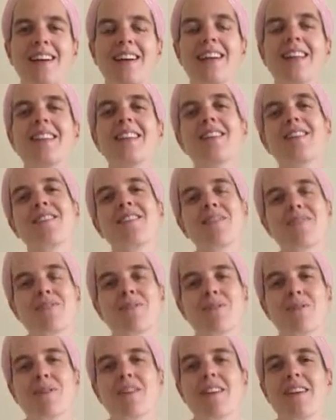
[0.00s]
And then
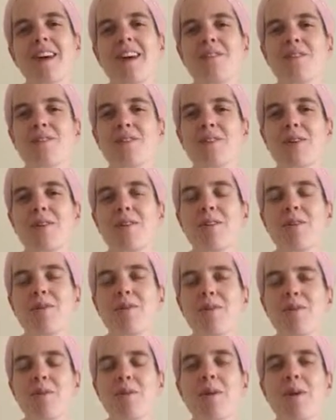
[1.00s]
shortly after,
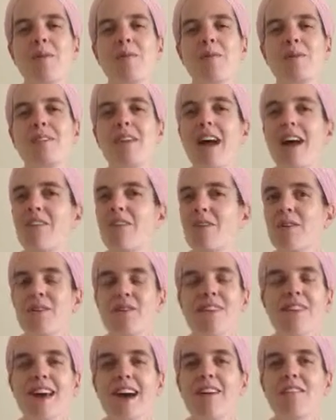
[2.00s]
we were able to have a
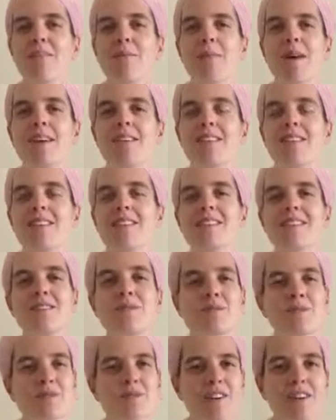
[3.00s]
good laugh about it, because he
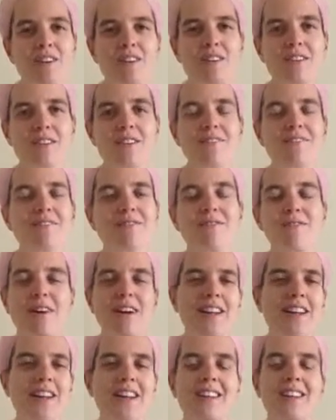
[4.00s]
was very
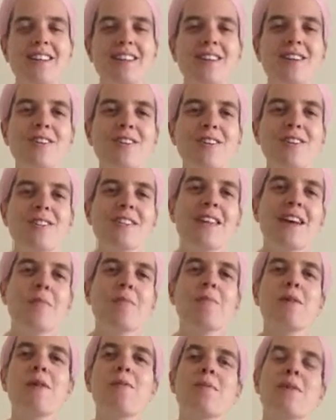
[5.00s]
funny and cute in
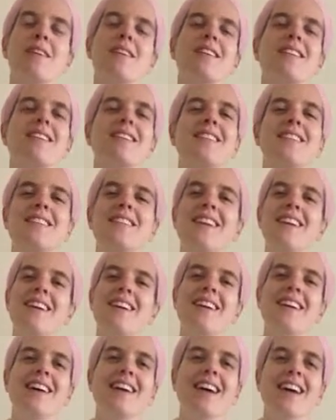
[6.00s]
that moment,
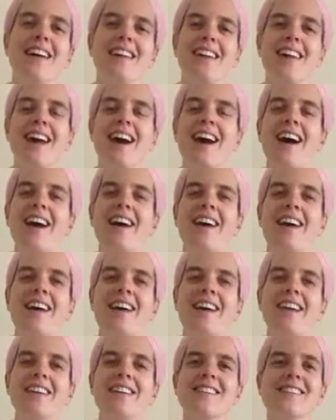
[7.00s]
and
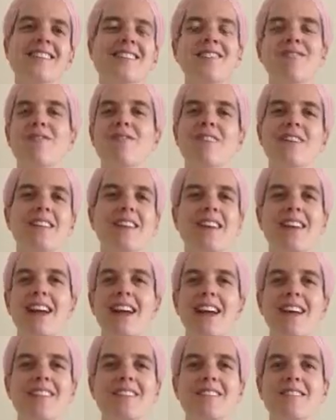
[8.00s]
I didn't feel like I
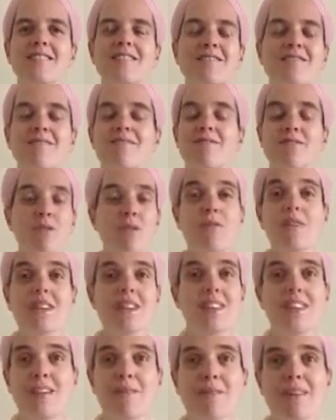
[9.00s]
had to do
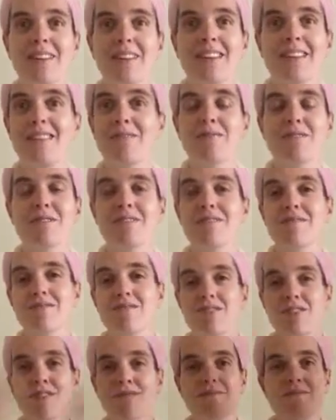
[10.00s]
anything with it. It was
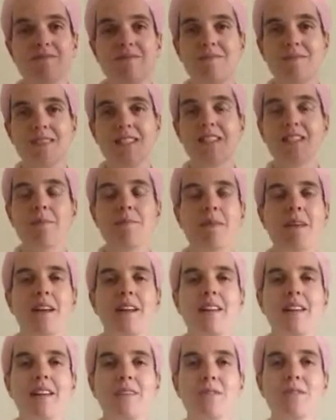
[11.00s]
just
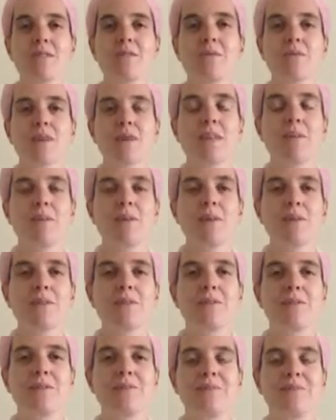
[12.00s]
dissipated. It was really
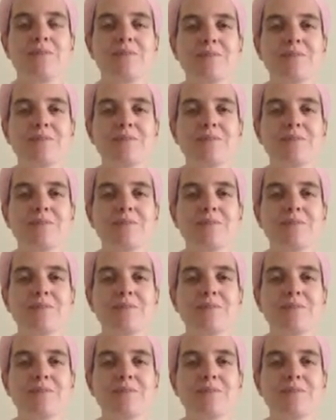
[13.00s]
beautiful.